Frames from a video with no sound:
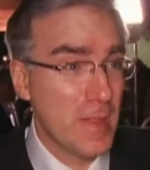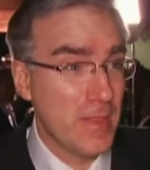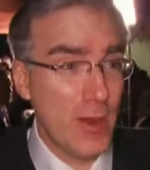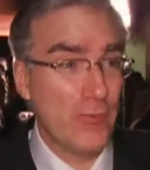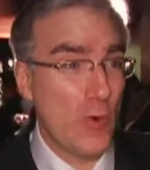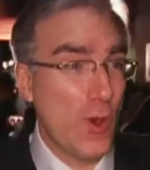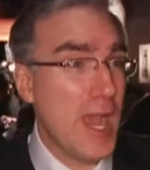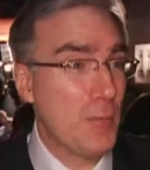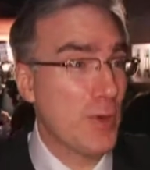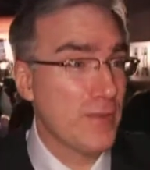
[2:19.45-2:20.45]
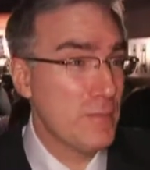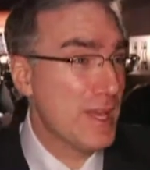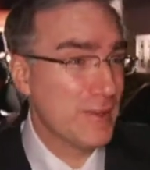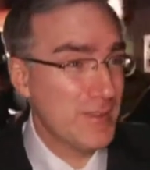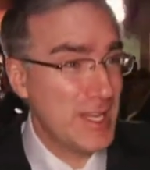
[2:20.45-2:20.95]
Therefore, I'm one of the
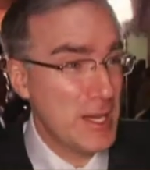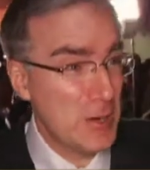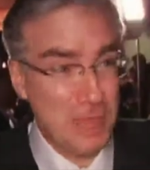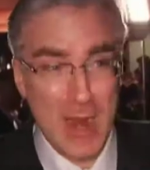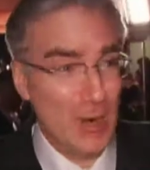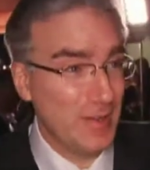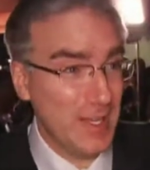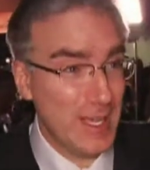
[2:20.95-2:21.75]
men of the year, apparently.